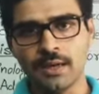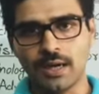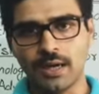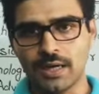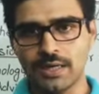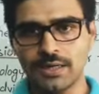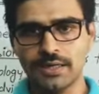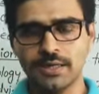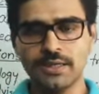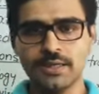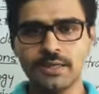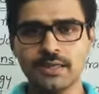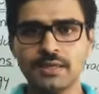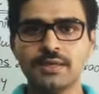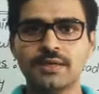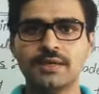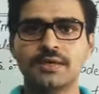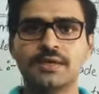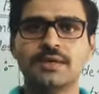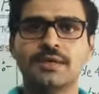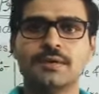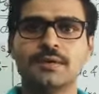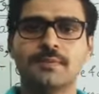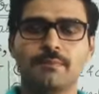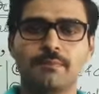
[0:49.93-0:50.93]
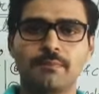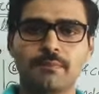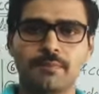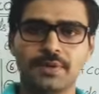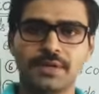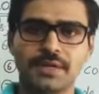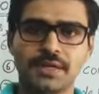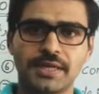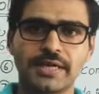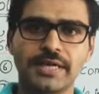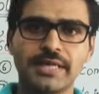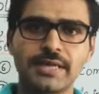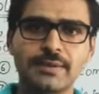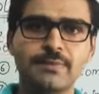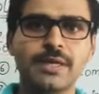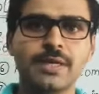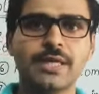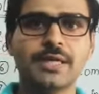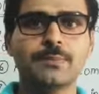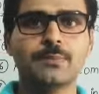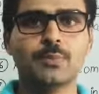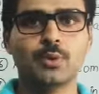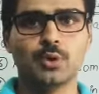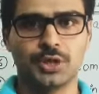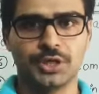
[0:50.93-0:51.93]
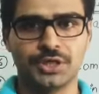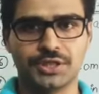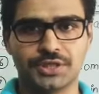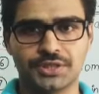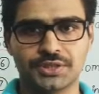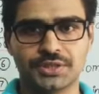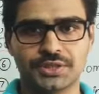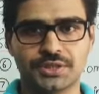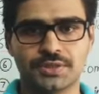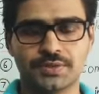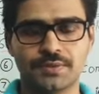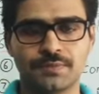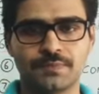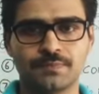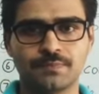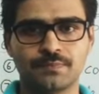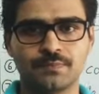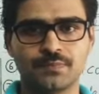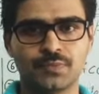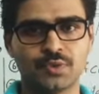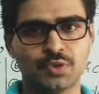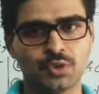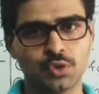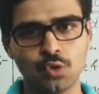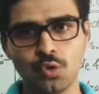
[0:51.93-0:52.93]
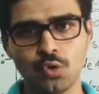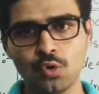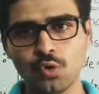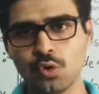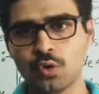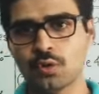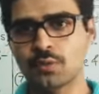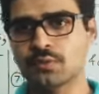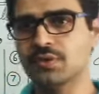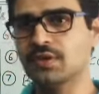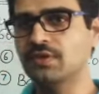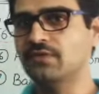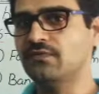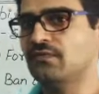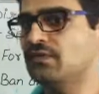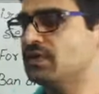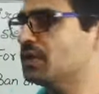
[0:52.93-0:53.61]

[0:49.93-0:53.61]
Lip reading: under 10 main points. So the